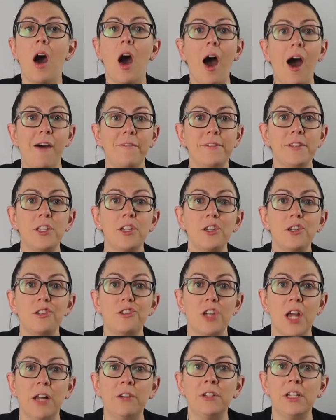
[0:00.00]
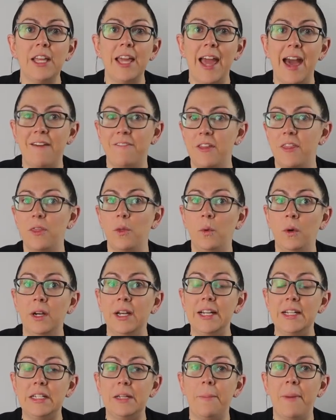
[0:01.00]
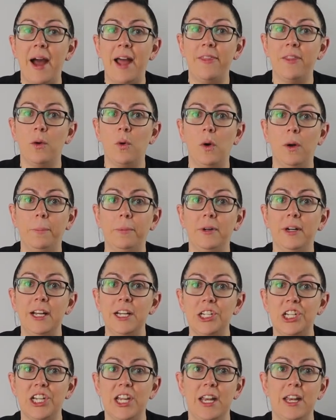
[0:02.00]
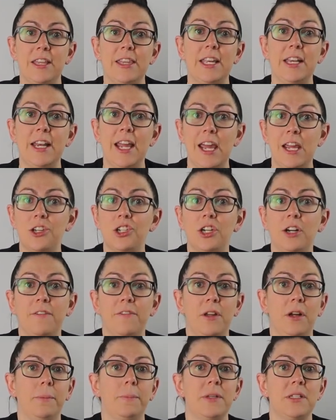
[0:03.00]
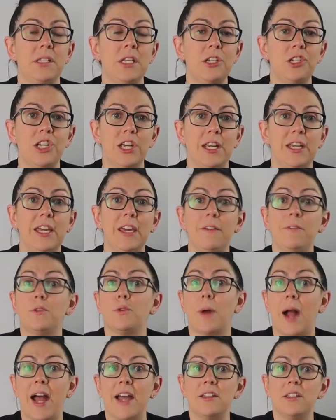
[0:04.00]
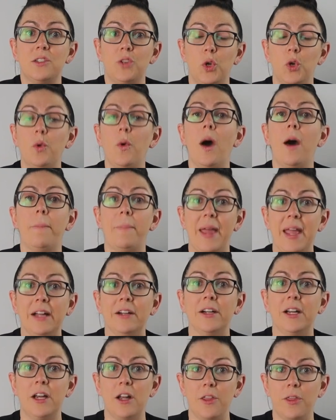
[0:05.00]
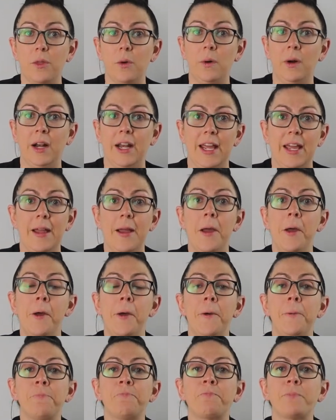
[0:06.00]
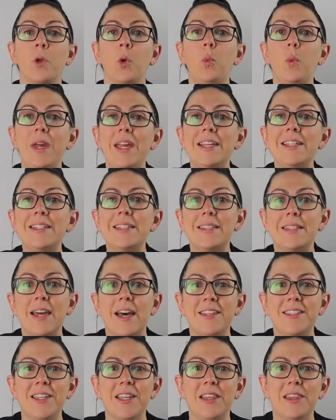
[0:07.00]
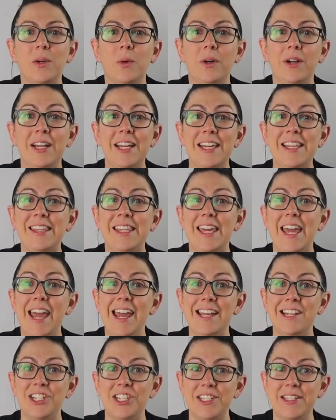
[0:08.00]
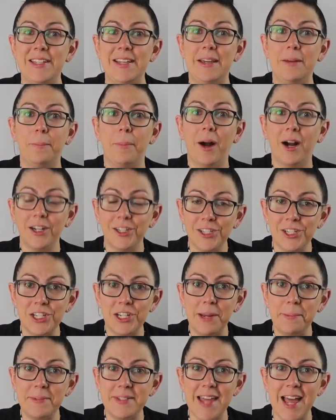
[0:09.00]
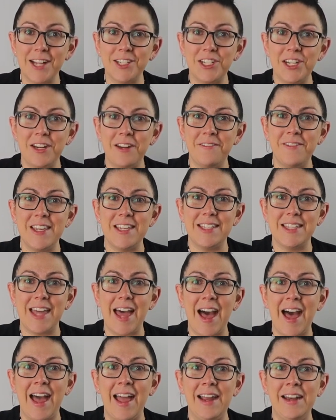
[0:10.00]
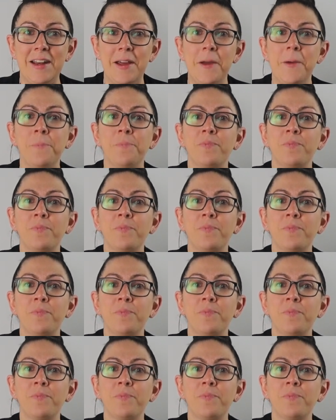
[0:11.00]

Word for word: Officers generally have authority to bind the corporation. The nature of their position gives rise to apparent authority. We discuss authority in the agency and partnership section of this guide.